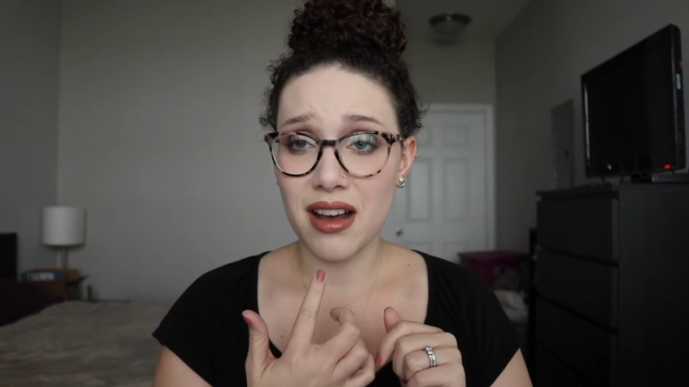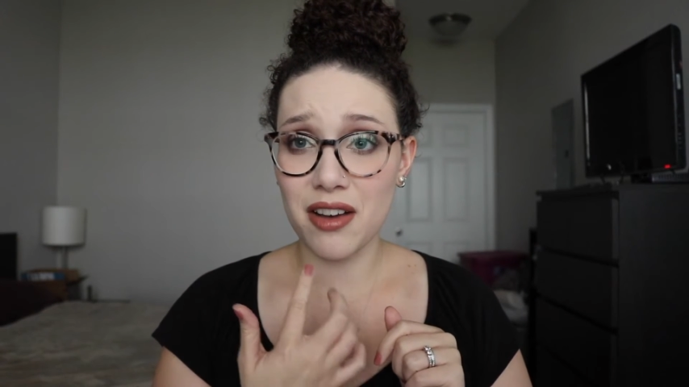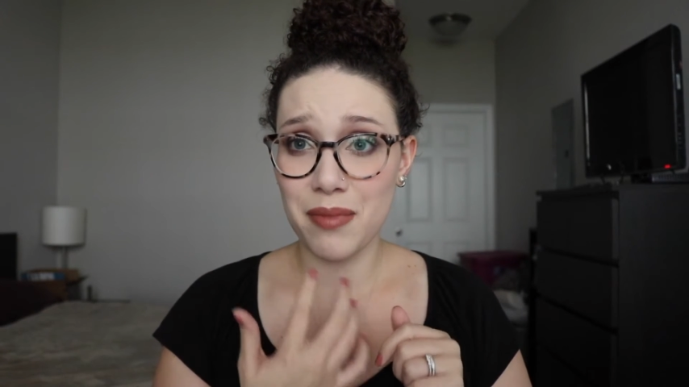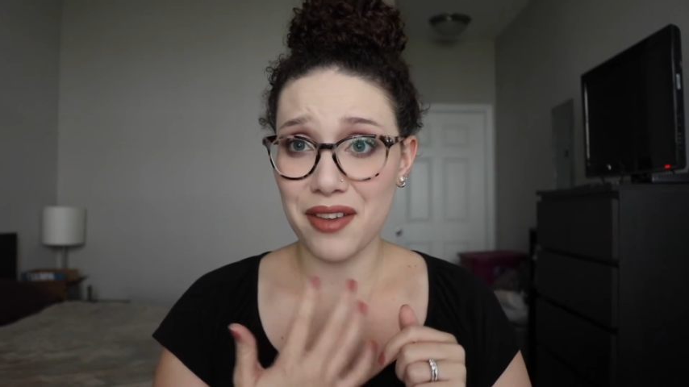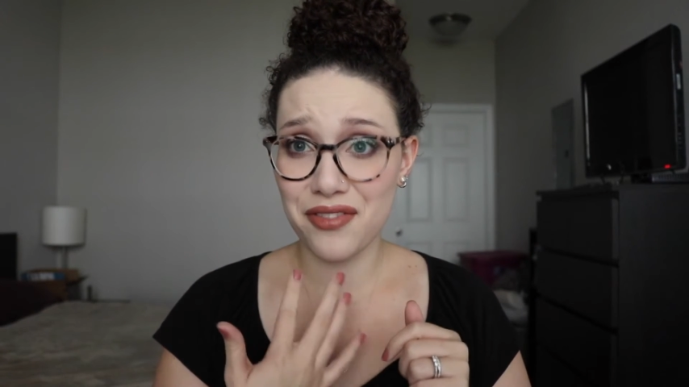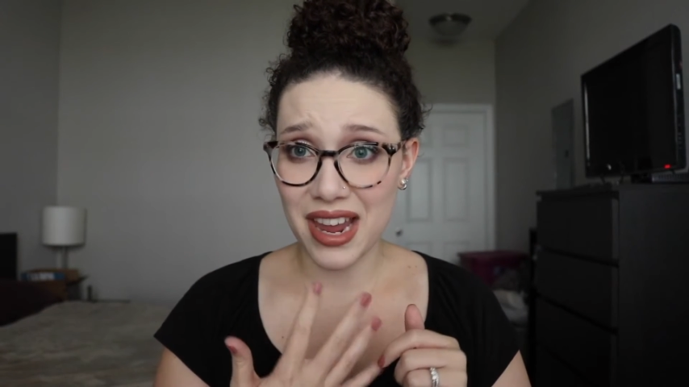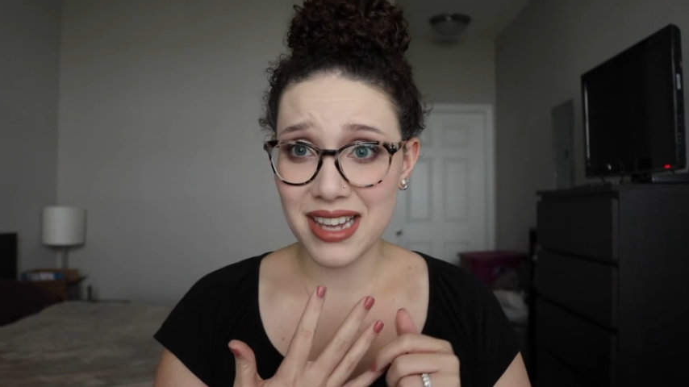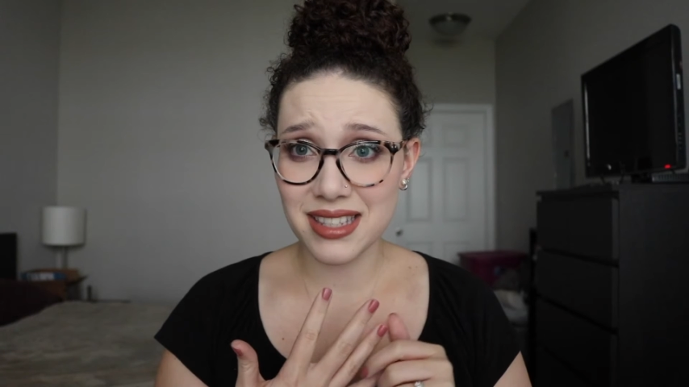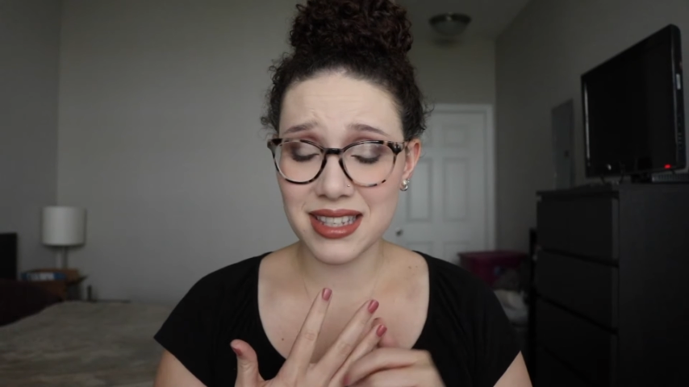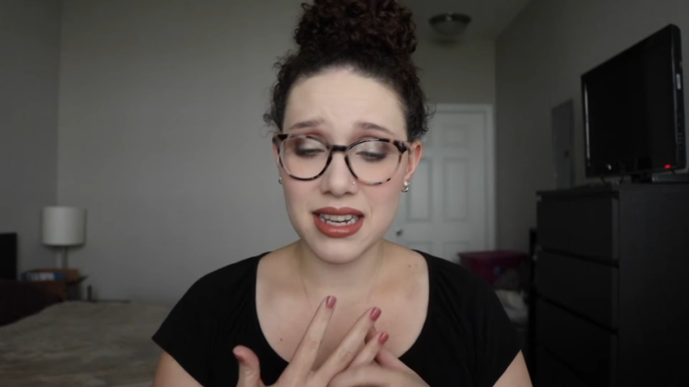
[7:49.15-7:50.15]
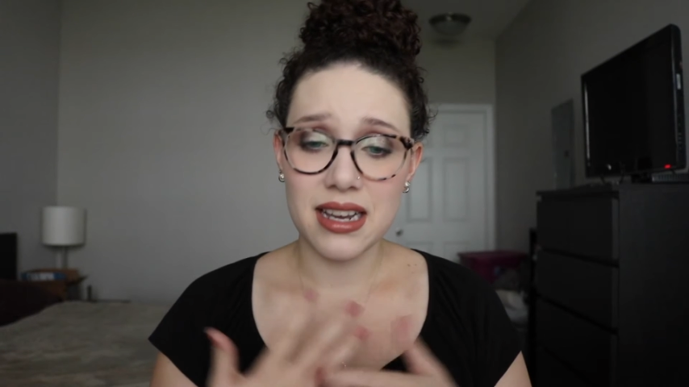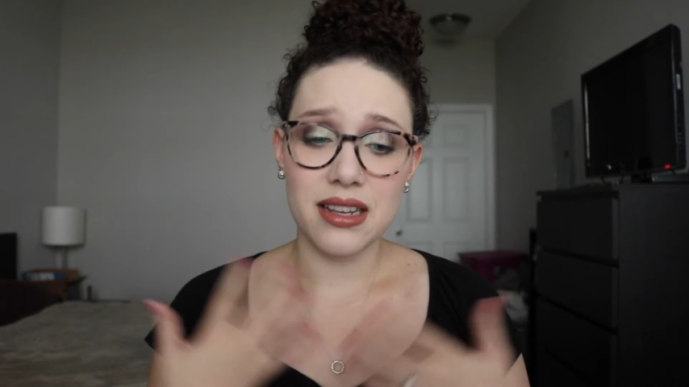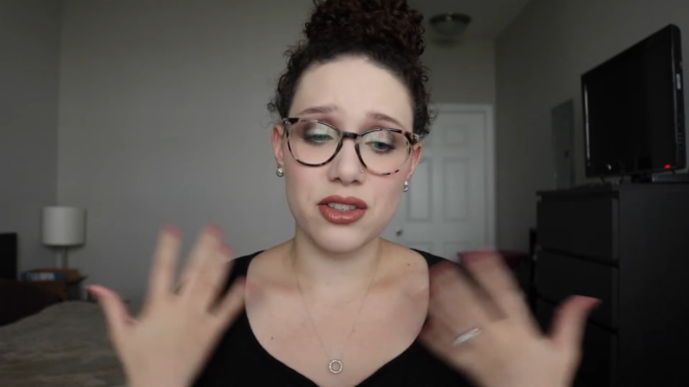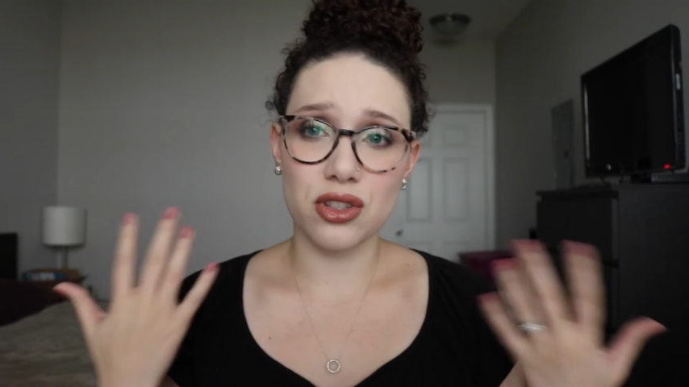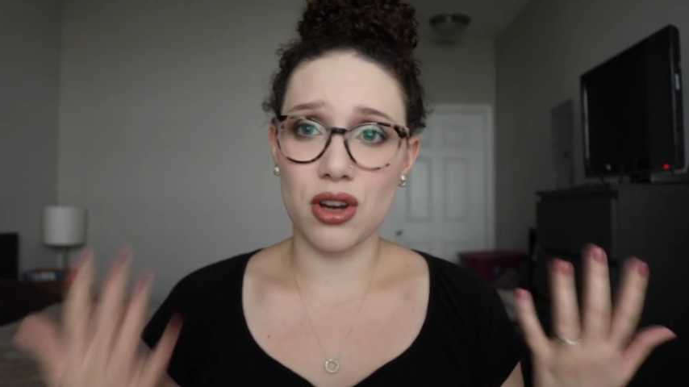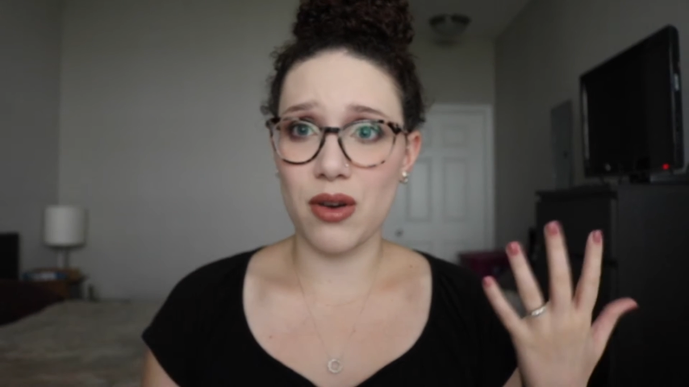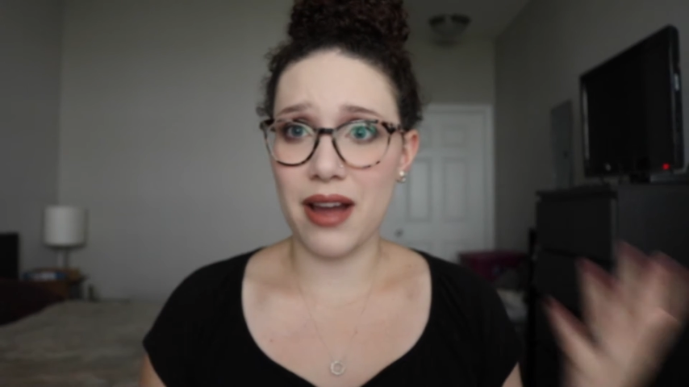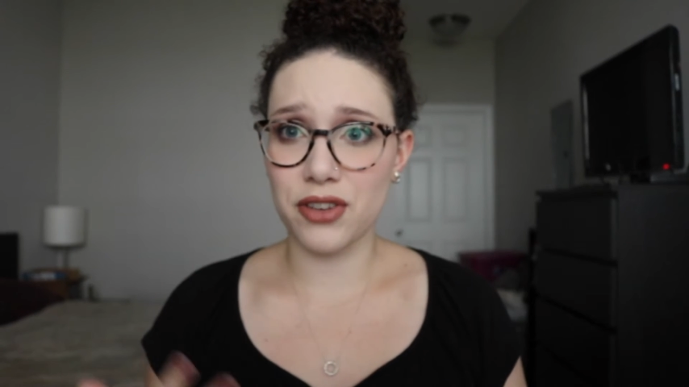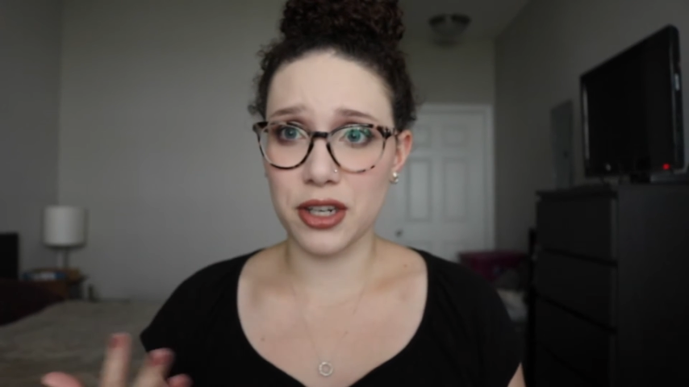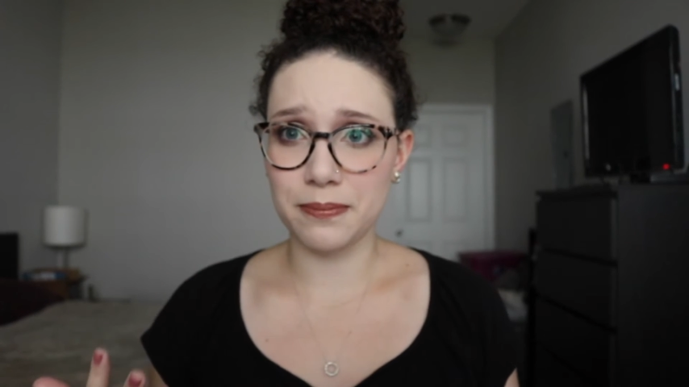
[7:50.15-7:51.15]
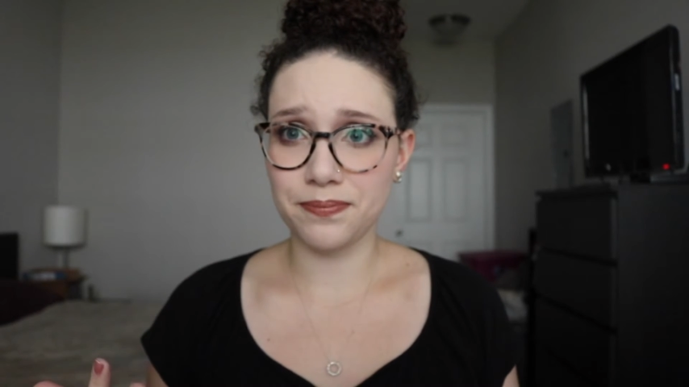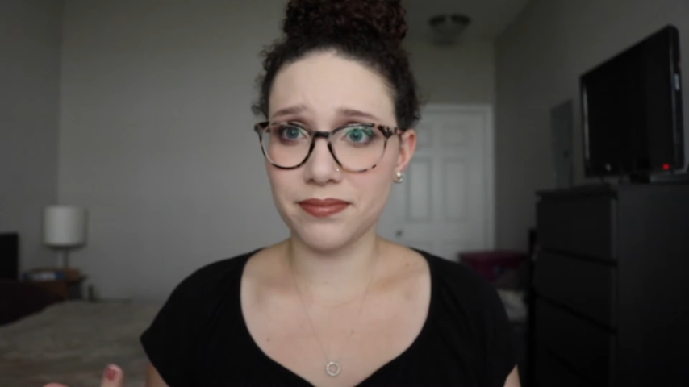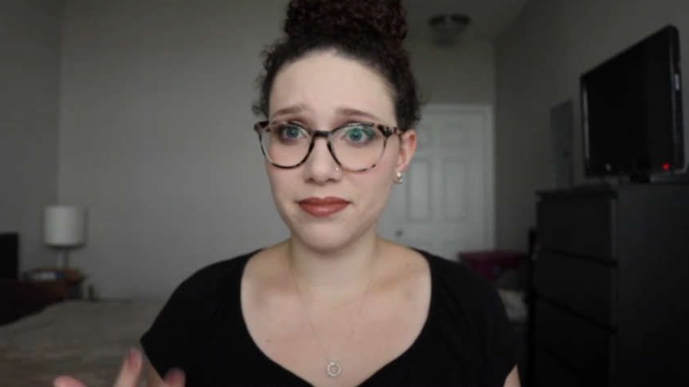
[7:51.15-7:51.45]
of my face. So after